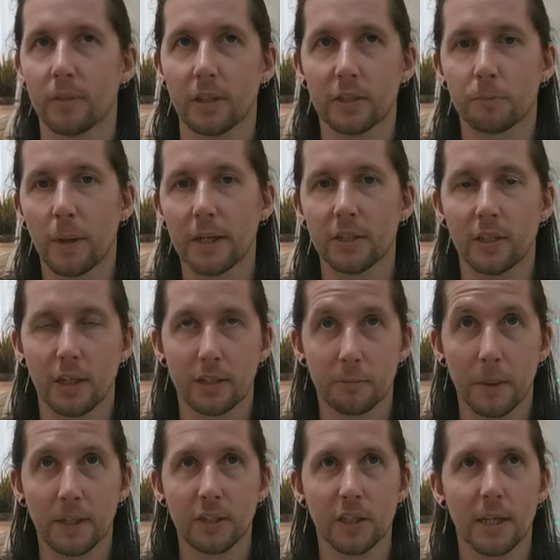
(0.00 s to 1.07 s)

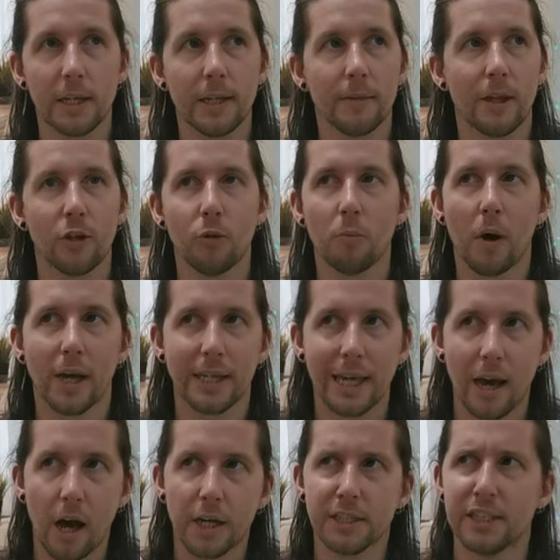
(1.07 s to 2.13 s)
especially, then you might
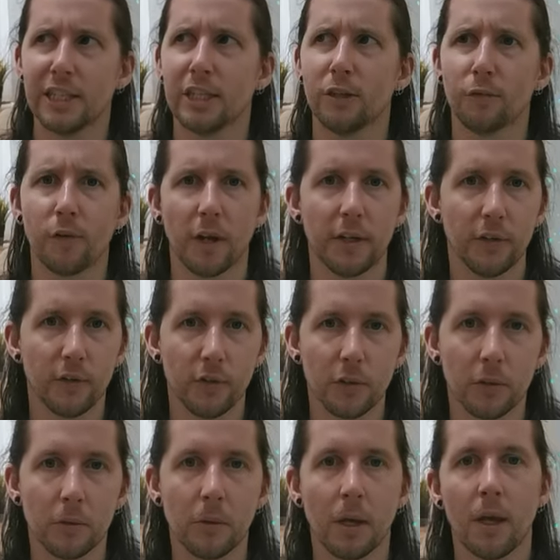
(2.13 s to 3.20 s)
get ideas flooded to
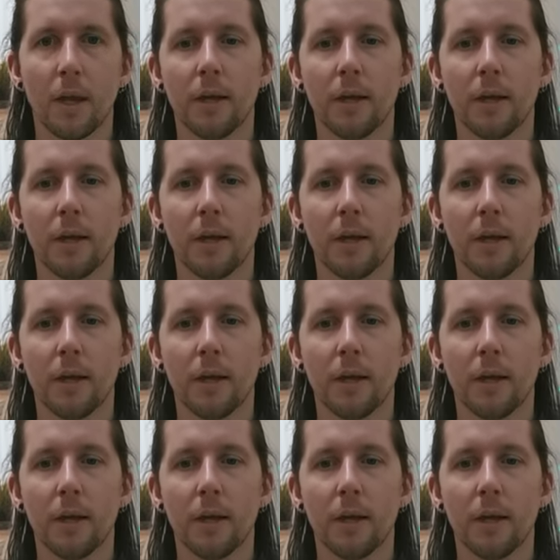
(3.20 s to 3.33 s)
you.